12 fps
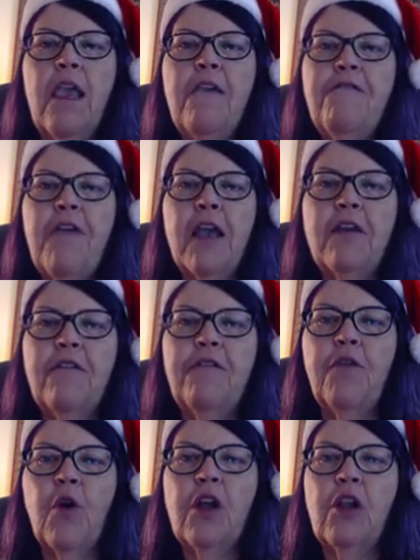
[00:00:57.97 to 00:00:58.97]

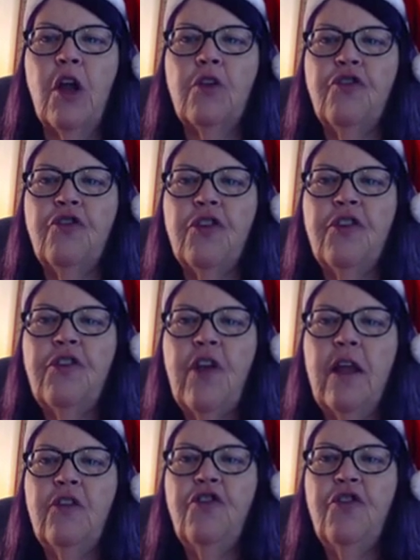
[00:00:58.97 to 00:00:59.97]
Effective foreclosures
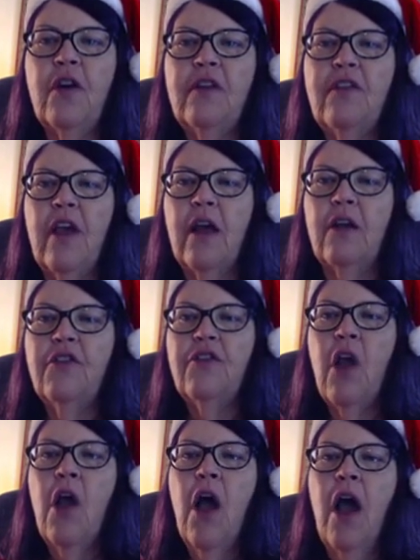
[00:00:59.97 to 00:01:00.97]
and short
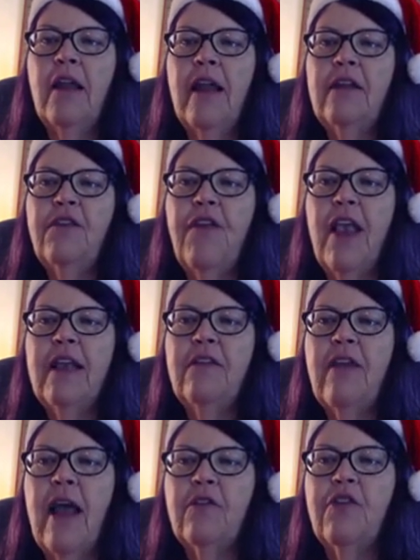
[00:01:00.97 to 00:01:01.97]
sales on Las
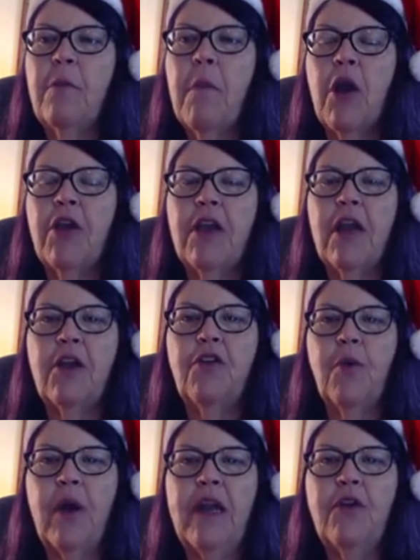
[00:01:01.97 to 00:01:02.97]
Vegas housing market in
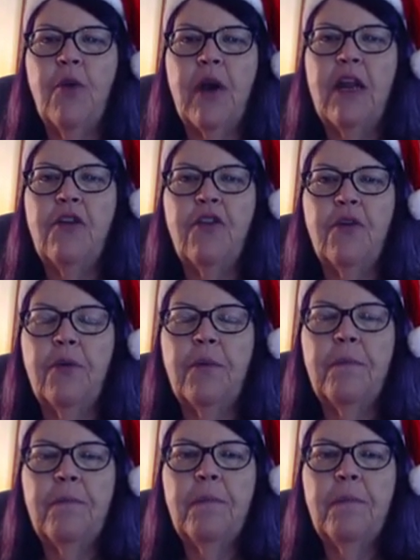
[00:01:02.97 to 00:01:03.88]
2022.